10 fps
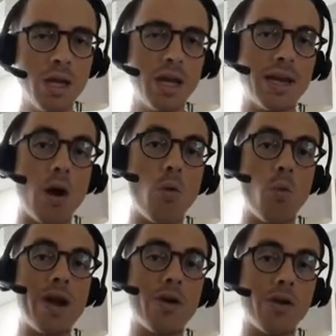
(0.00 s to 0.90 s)
Now,
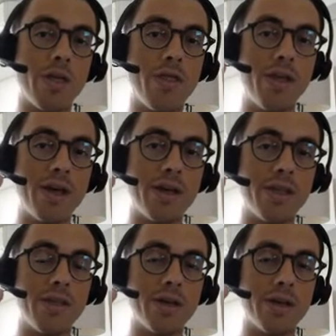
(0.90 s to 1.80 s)
where
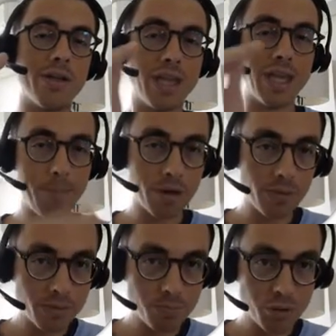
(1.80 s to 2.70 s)
the capital
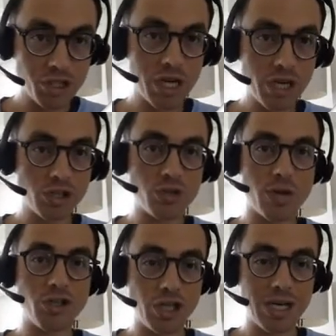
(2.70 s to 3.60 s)
appreciation
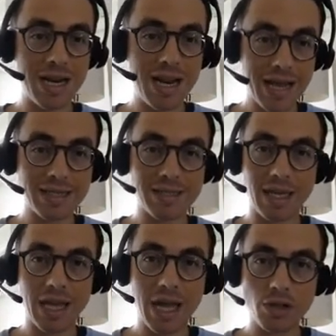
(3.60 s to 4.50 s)
strategy lacks the
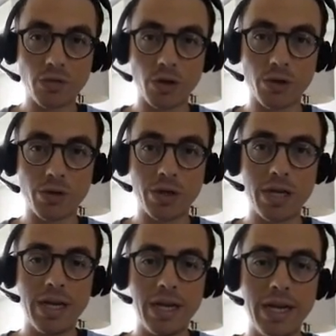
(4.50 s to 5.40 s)
cash flow,
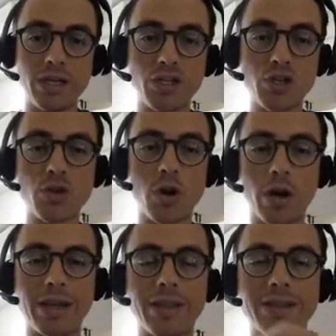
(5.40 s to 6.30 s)
it is strong
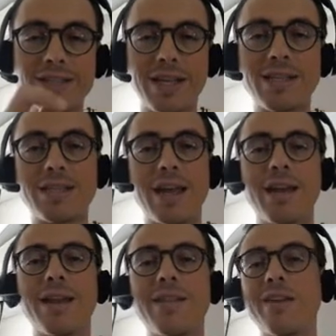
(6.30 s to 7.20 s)
in the sense that
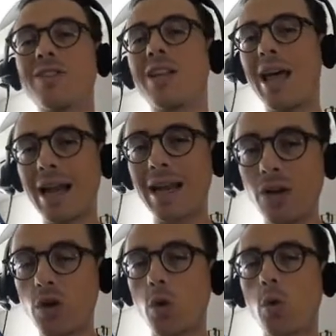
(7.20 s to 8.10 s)
there's a
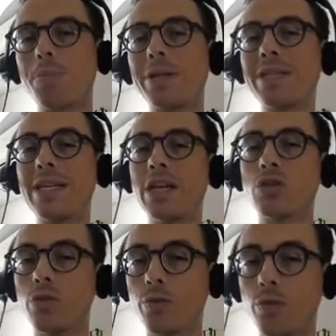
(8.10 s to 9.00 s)
likelihood or a
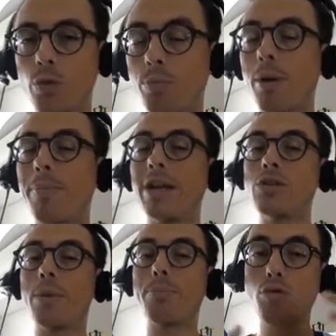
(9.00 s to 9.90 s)
potential for the property
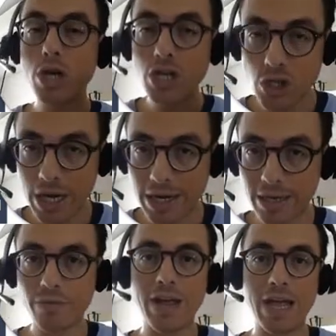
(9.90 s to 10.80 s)
to appreciate
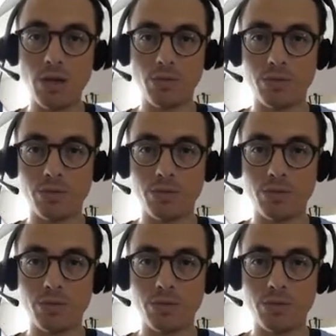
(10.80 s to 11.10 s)
in value.